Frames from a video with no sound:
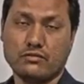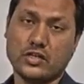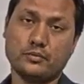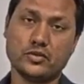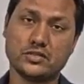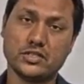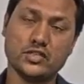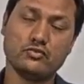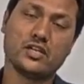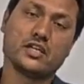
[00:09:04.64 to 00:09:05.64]
For input
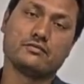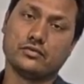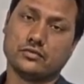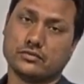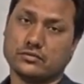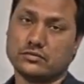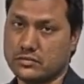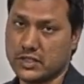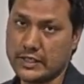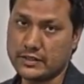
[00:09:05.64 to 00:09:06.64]
3, you will get 4,
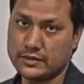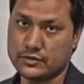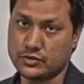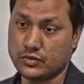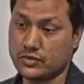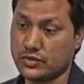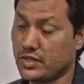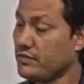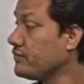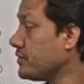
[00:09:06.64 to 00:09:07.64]
right. So
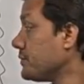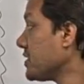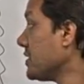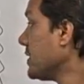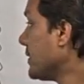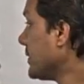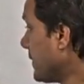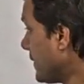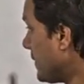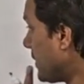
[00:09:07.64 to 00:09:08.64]
if
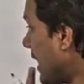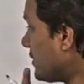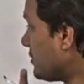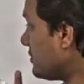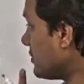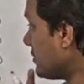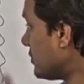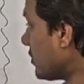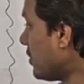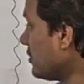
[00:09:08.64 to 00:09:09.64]
I
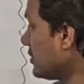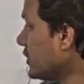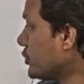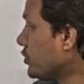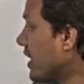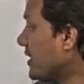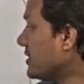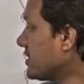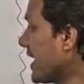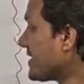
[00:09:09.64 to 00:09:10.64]
draw these two
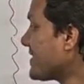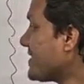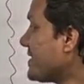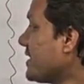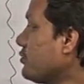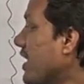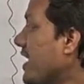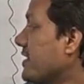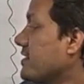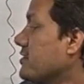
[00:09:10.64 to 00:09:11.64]
lines, x-axis and
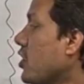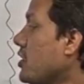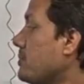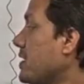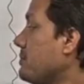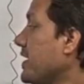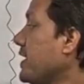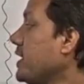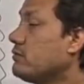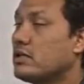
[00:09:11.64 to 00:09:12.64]
y-axis, not
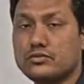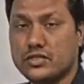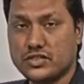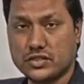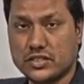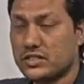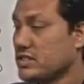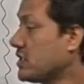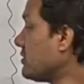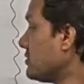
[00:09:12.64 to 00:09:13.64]
perpendicular to each other,
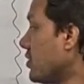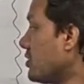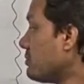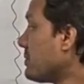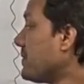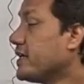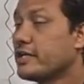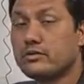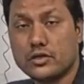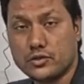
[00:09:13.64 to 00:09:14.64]
these are drawn
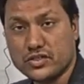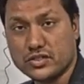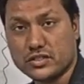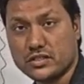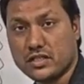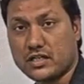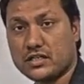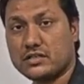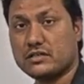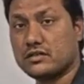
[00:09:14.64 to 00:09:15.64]
perpendicular to each other,
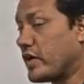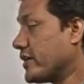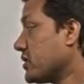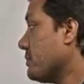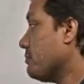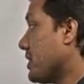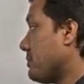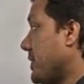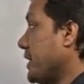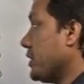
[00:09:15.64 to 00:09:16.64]
rather drawing them
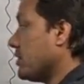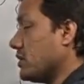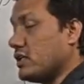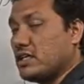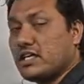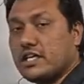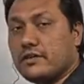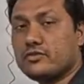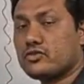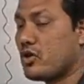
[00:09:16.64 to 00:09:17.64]
perpendicularly,
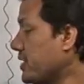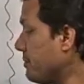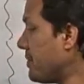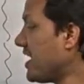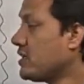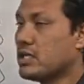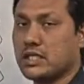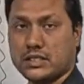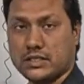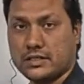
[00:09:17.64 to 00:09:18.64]
if you draw them
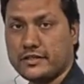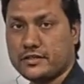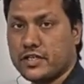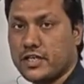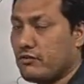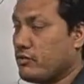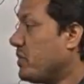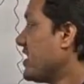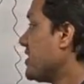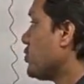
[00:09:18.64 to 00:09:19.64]
parallelly, right, if you
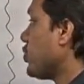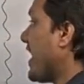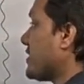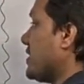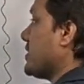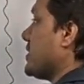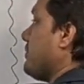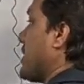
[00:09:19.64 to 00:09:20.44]
place this y-axis